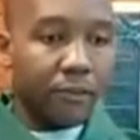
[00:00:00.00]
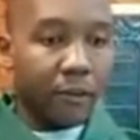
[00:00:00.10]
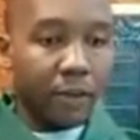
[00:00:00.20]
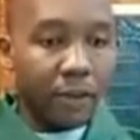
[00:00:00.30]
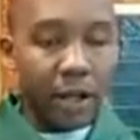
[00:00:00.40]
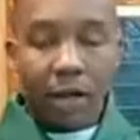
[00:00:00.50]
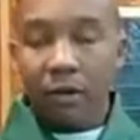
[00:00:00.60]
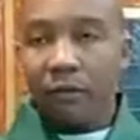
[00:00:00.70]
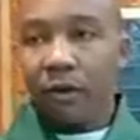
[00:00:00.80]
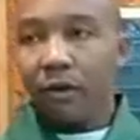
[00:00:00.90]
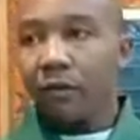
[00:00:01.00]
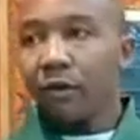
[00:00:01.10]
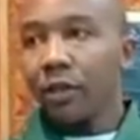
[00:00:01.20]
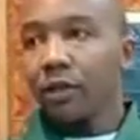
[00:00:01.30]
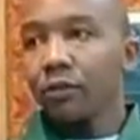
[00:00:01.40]
Ark of the
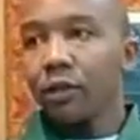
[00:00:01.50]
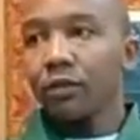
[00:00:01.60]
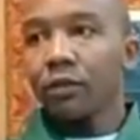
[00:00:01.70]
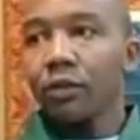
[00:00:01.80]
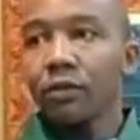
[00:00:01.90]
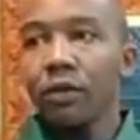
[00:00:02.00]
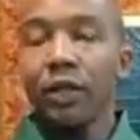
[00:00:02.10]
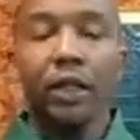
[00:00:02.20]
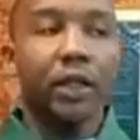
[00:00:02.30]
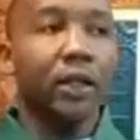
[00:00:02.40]
Covenant, which was really